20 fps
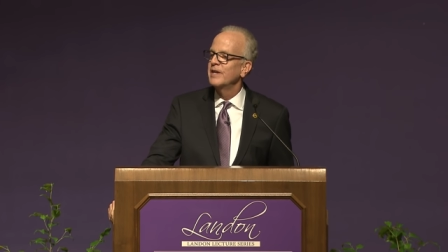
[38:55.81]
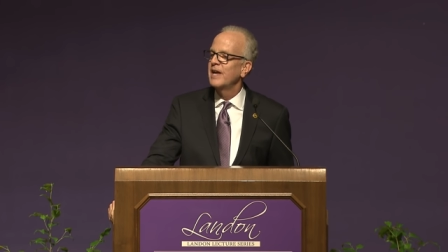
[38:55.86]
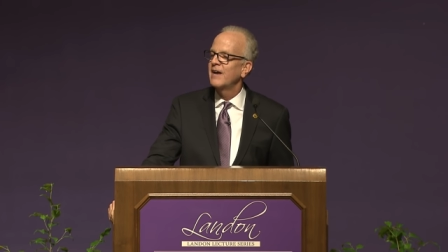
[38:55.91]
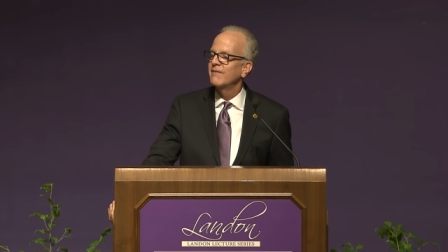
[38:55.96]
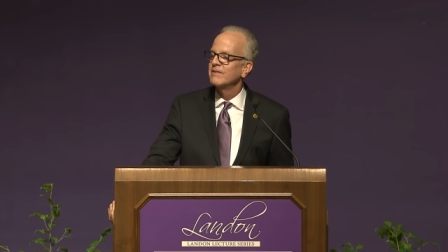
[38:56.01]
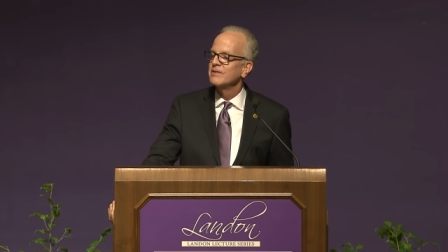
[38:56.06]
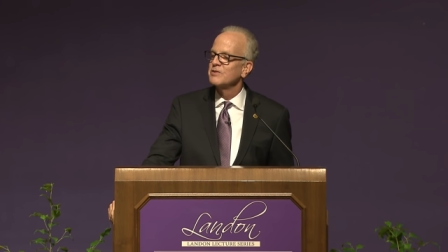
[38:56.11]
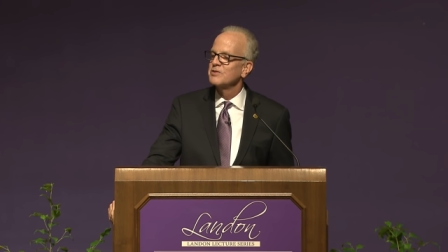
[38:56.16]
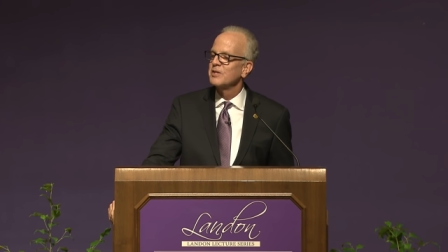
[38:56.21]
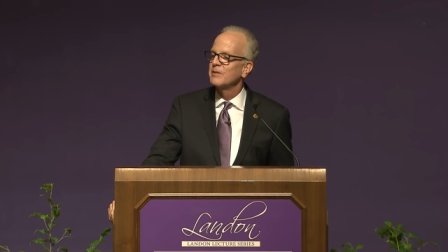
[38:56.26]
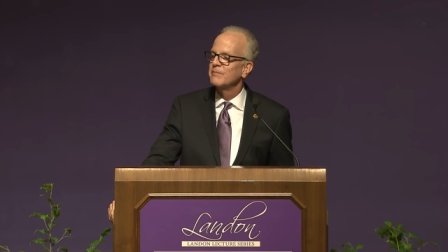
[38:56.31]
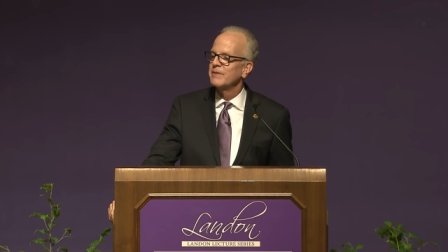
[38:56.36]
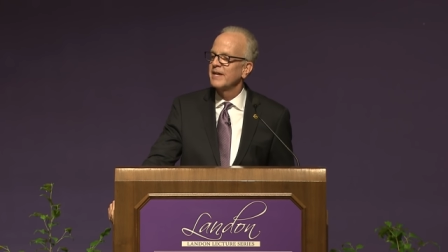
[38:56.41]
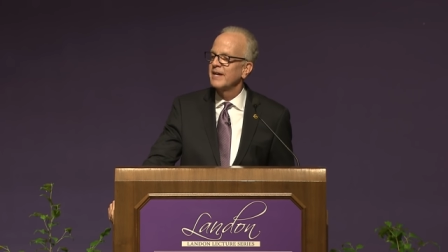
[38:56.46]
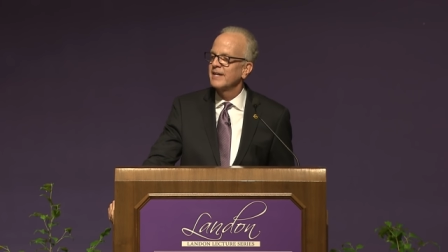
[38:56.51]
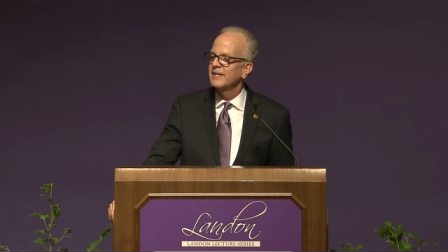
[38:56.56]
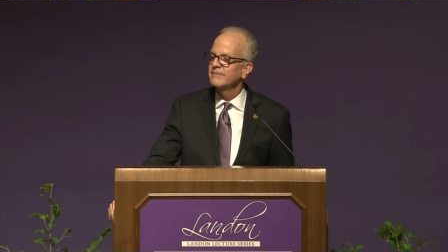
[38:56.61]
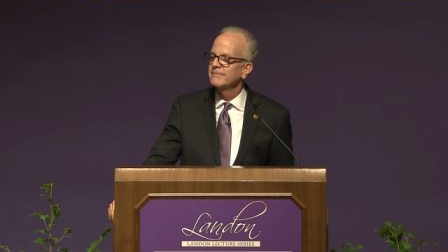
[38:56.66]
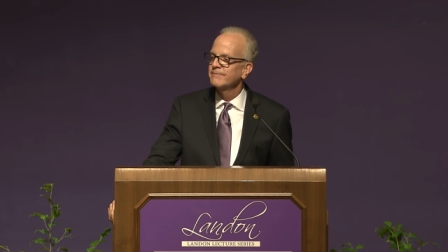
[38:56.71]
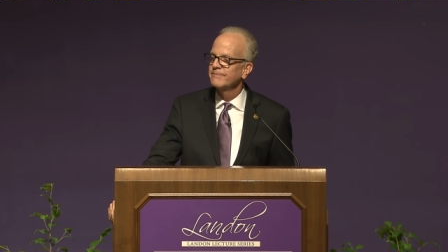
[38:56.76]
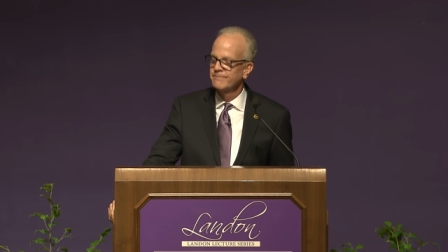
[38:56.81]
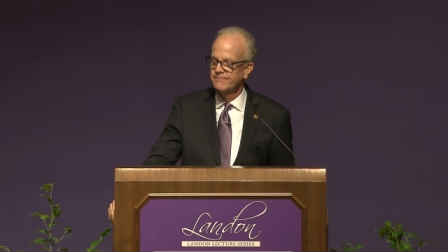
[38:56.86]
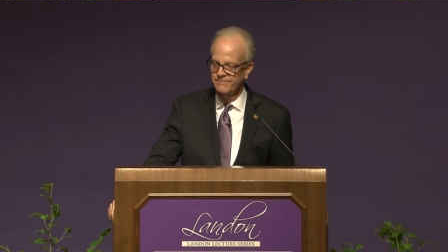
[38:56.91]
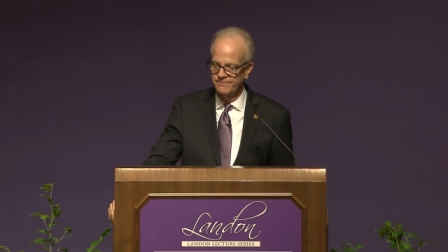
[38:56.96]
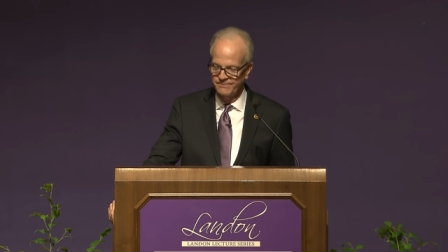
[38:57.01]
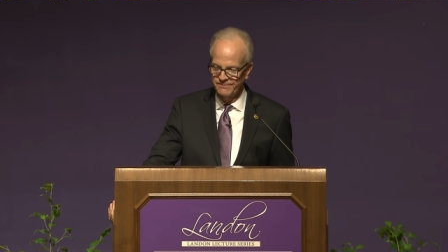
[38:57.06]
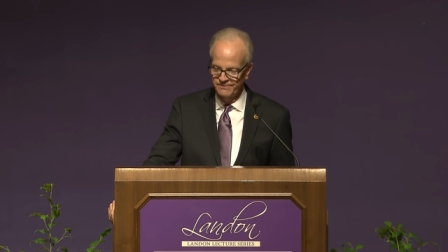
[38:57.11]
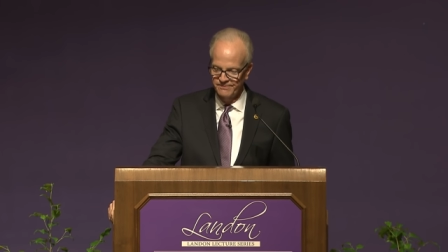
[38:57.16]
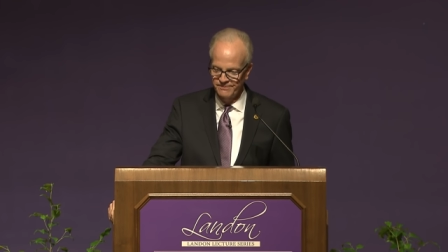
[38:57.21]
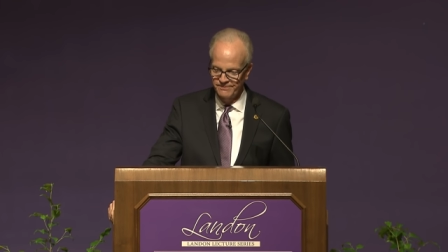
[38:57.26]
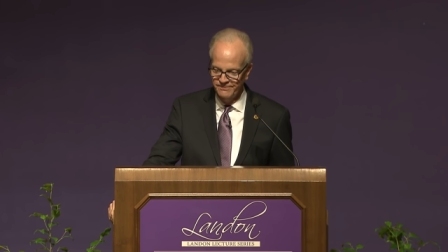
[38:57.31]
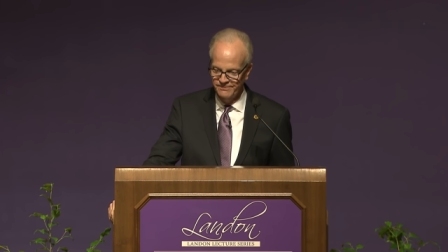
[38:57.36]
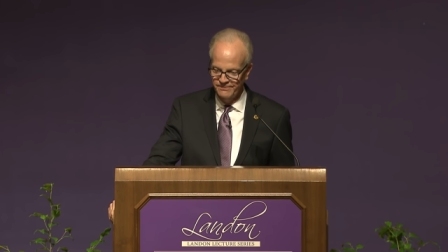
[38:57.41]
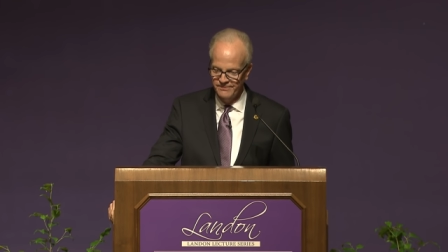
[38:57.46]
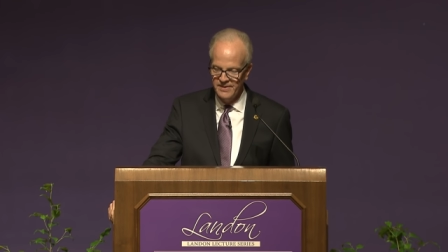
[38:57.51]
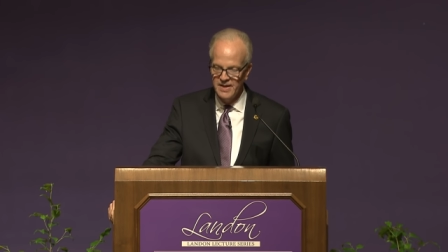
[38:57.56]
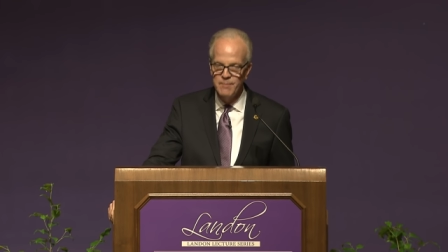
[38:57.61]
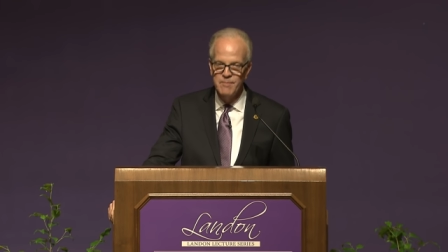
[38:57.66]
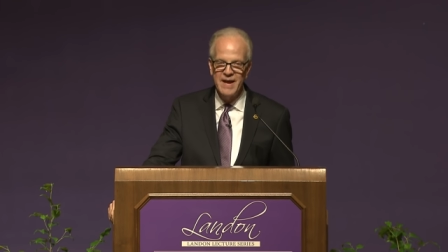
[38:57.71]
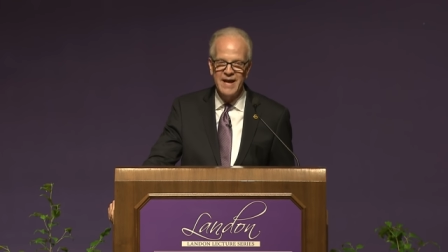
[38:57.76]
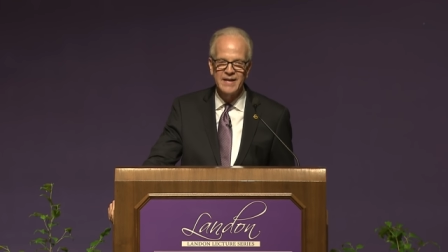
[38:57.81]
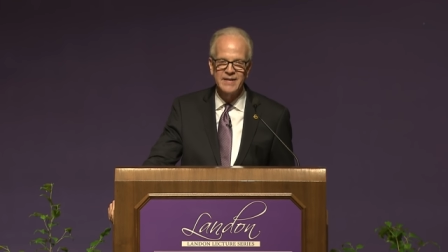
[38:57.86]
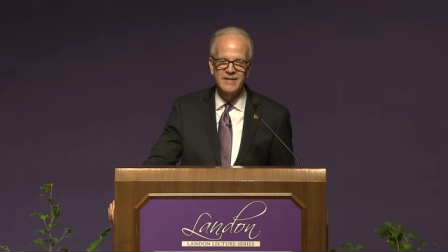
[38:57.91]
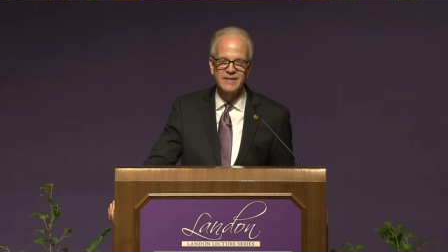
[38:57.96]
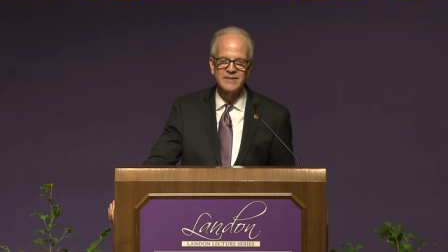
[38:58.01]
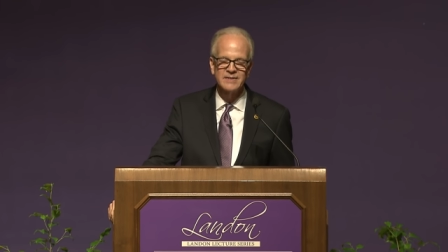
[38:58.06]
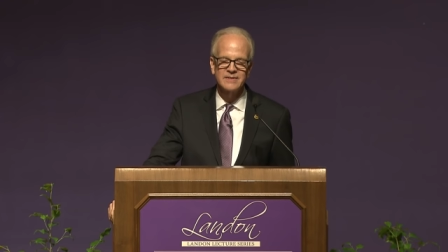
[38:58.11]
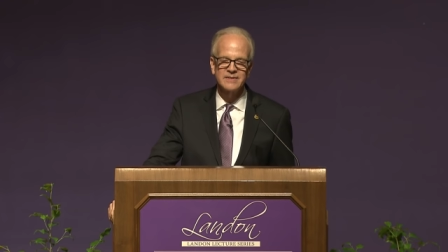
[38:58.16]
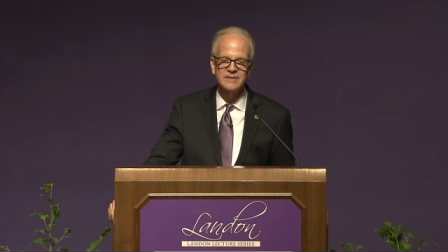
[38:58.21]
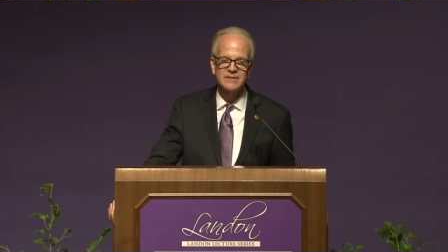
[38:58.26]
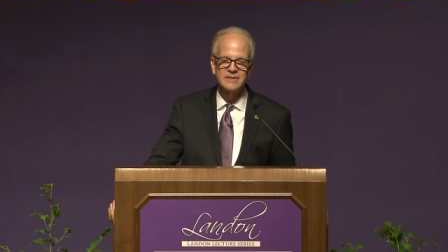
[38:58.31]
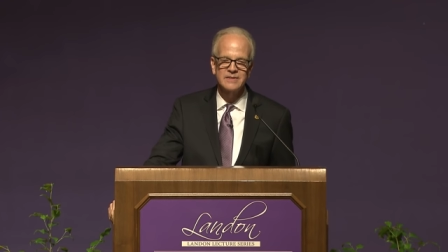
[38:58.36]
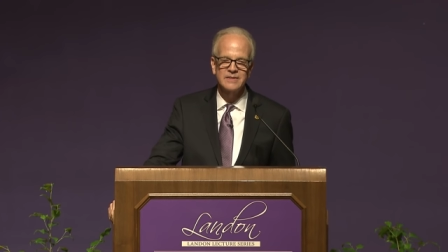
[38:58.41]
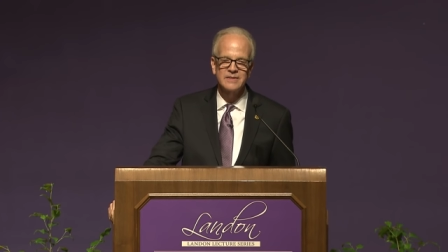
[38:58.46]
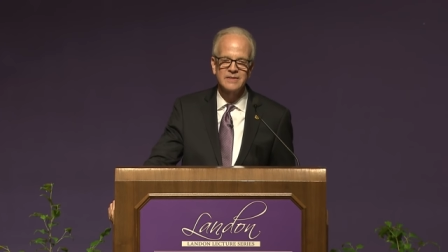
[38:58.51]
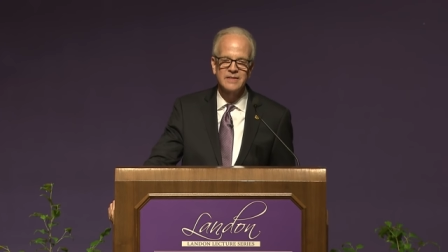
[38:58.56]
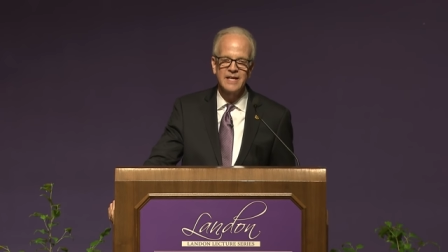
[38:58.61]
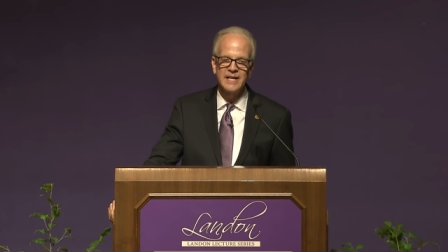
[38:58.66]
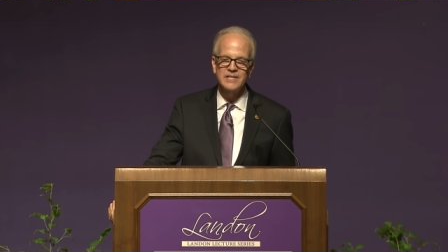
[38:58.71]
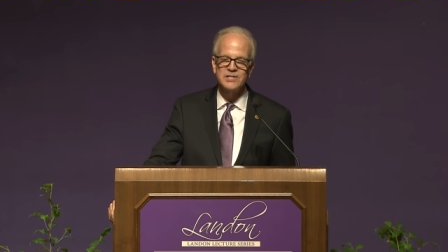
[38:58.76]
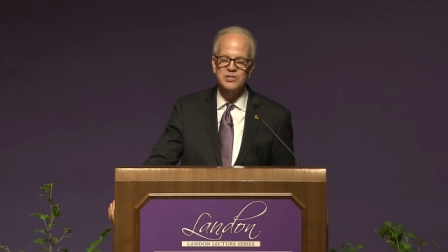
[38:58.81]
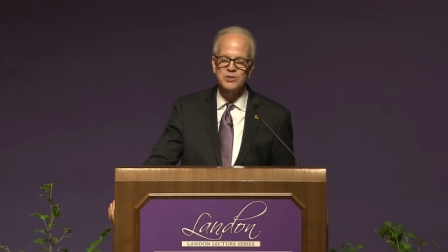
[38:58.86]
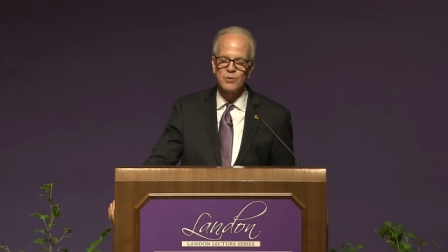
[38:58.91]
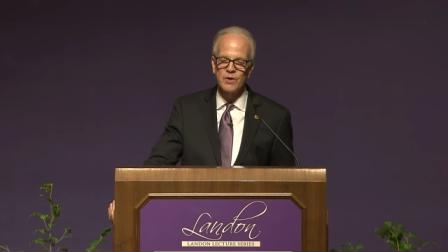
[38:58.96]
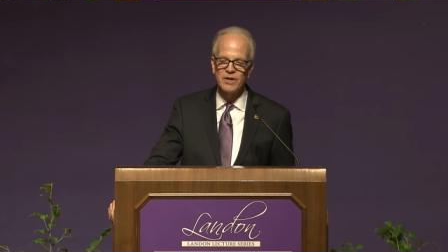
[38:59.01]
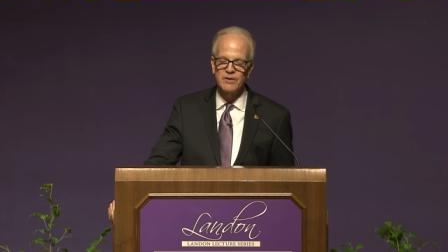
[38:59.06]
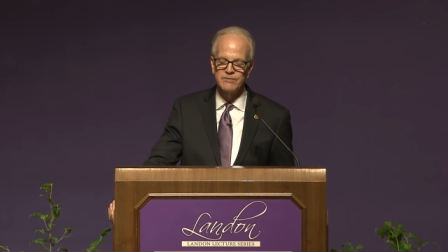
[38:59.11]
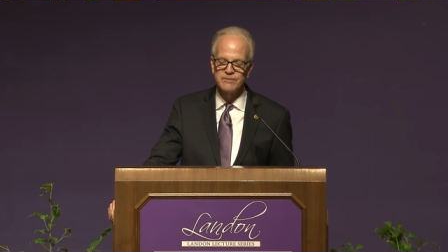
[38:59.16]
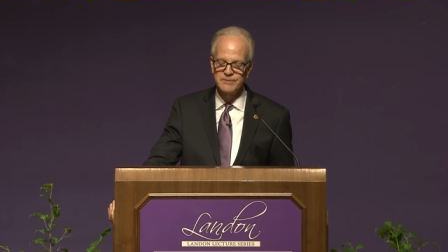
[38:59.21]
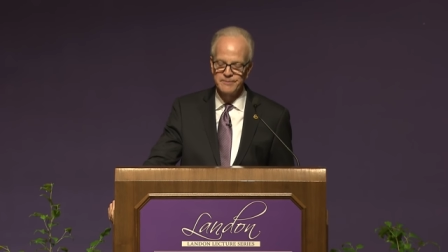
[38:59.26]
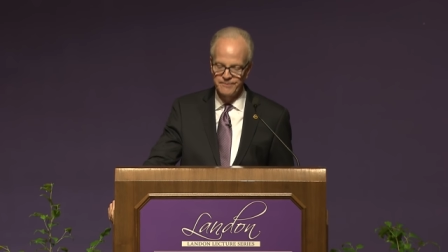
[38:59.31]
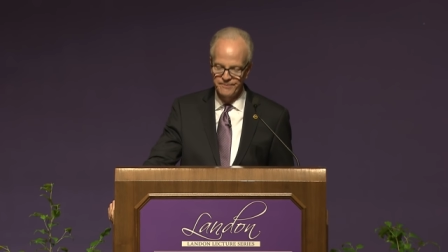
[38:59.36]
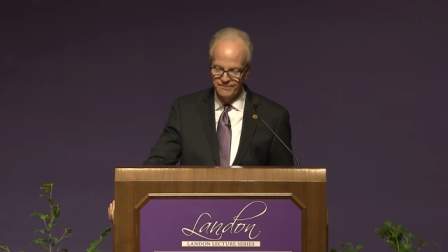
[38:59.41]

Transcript: in heaven someday. Amanda, age 12.